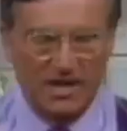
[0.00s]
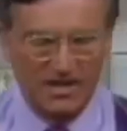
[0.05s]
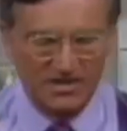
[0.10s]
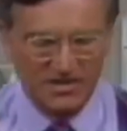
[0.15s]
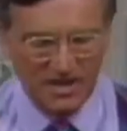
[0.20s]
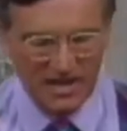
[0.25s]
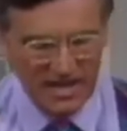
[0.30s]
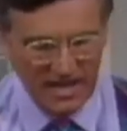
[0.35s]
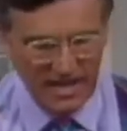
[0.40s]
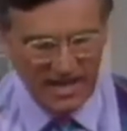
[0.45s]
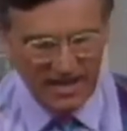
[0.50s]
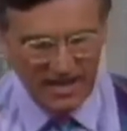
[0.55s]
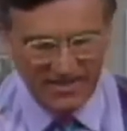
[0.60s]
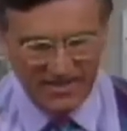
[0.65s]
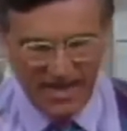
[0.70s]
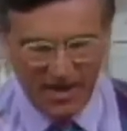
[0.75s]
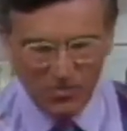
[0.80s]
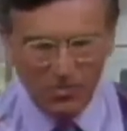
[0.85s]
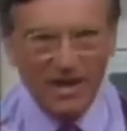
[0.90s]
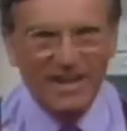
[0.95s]
rice.
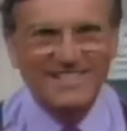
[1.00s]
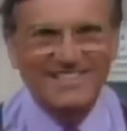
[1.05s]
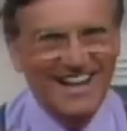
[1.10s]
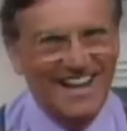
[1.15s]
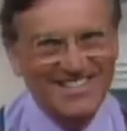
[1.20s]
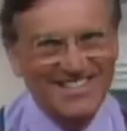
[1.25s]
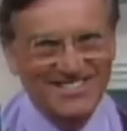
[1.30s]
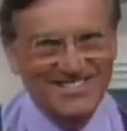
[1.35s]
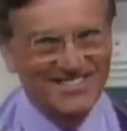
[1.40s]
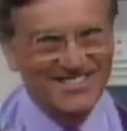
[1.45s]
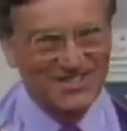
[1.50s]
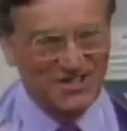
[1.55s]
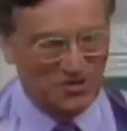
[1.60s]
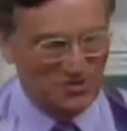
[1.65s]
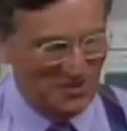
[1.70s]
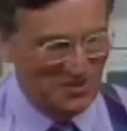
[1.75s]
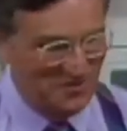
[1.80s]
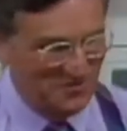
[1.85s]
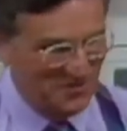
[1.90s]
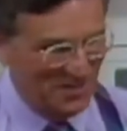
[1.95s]
That one doesn't
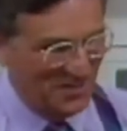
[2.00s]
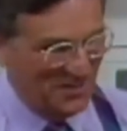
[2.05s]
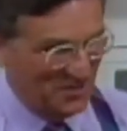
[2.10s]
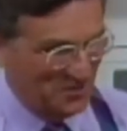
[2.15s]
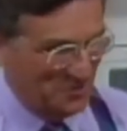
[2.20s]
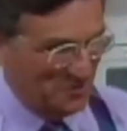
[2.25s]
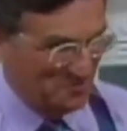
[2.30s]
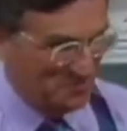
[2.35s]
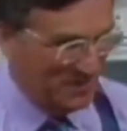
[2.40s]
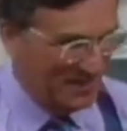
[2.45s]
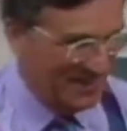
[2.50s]
do a very good